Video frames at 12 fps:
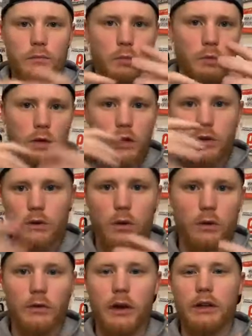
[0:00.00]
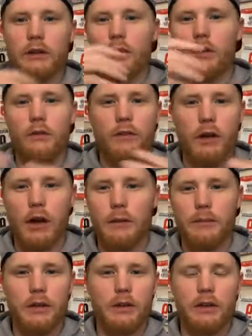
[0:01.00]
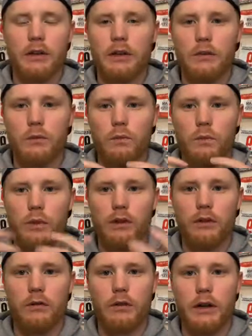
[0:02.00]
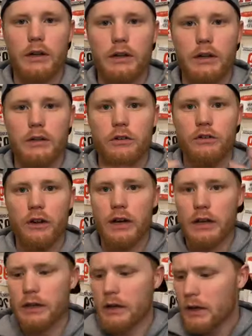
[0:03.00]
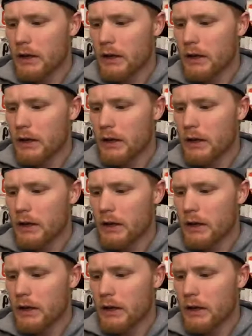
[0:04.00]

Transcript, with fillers: in your running or overcoming in, with your running in your training.